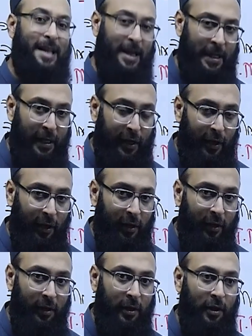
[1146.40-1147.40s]
technical,
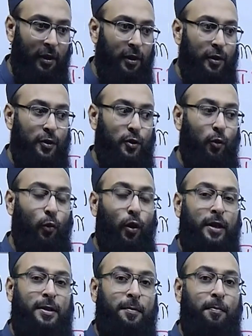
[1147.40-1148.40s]
so
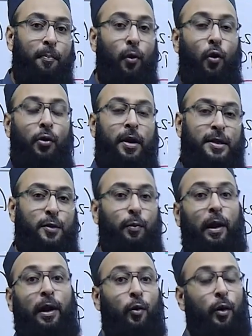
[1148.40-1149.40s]
what bonus
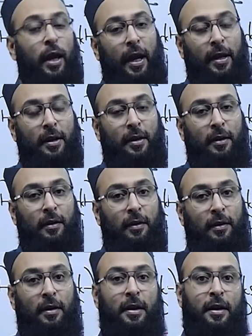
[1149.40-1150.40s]
will you get?
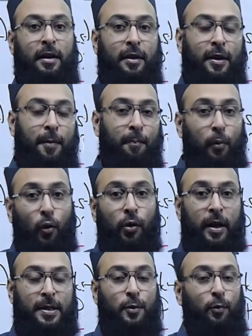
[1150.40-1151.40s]
The
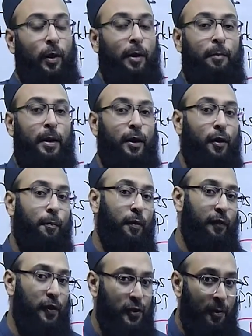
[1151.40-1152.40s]
bonus will be your
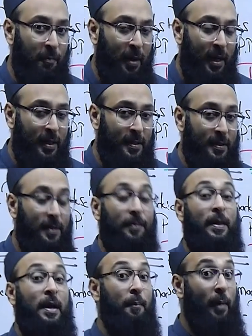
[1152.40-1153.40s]
professional marks.
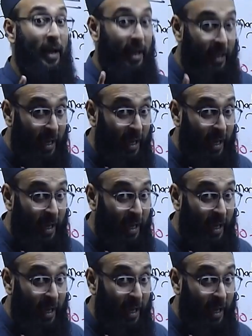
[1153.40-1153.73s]
But